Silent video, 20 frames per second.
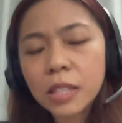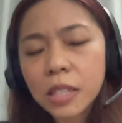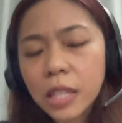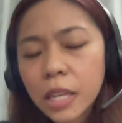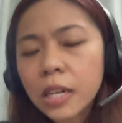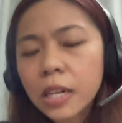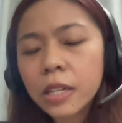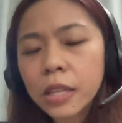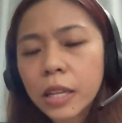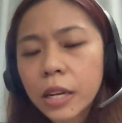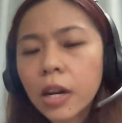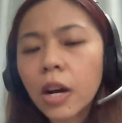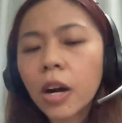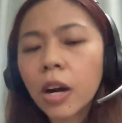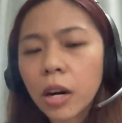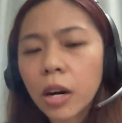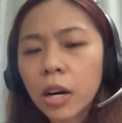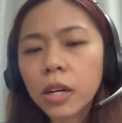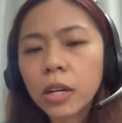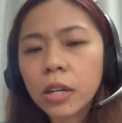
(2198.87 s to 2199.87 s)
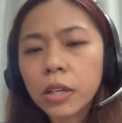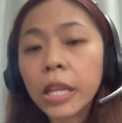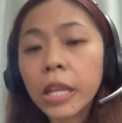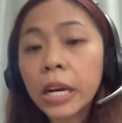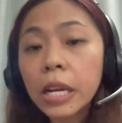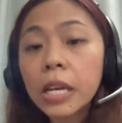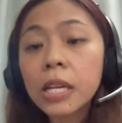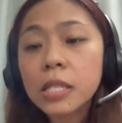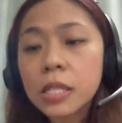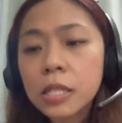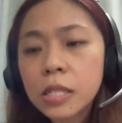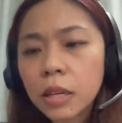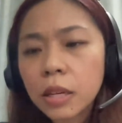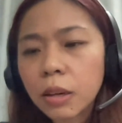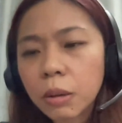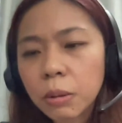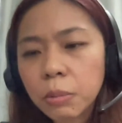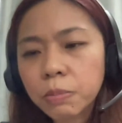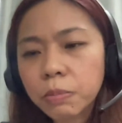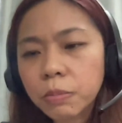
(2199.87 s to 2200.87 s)
There is
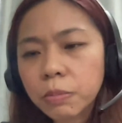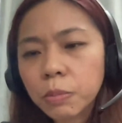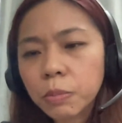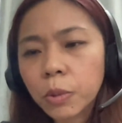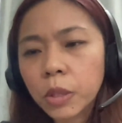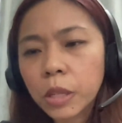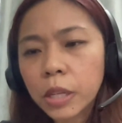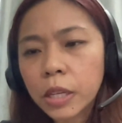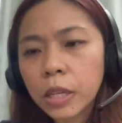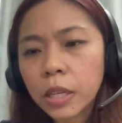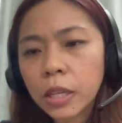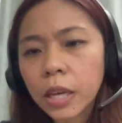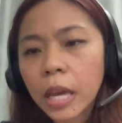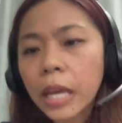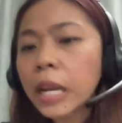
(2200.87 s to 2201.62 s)
bullying,